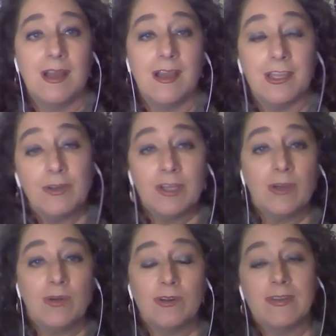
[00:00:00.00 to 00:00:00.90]
A year
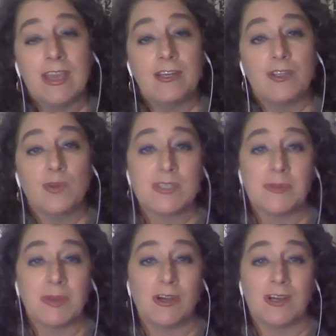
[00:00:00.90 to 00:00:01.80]
ago, Irving had a
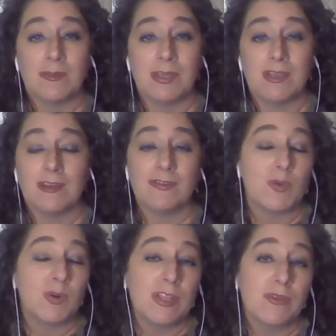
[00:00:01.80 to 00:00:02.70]
tourism economy of
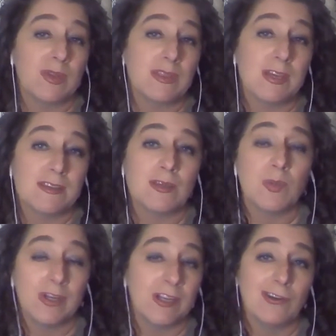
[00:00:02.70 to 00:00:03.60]

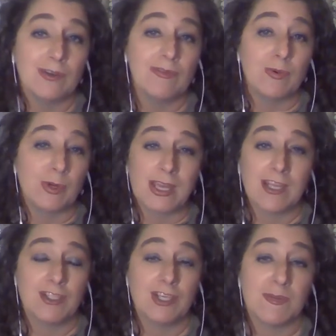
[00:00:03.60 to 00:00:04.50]

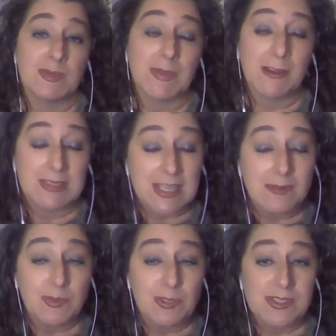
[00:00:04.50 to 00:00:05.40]
23,148 jobs, about
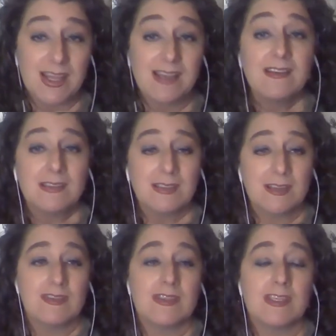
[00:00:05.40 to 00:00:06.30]
10%
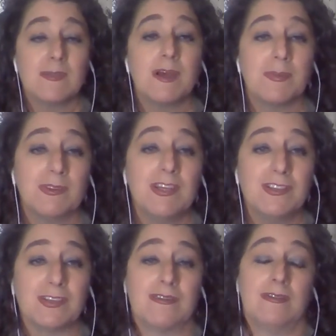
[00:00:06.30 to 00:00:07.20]
of the city's
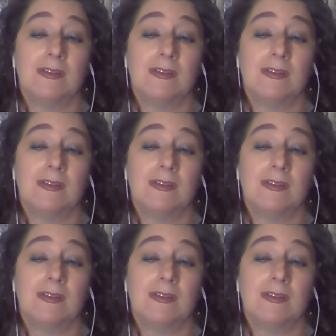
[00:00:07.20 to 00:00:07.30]
population.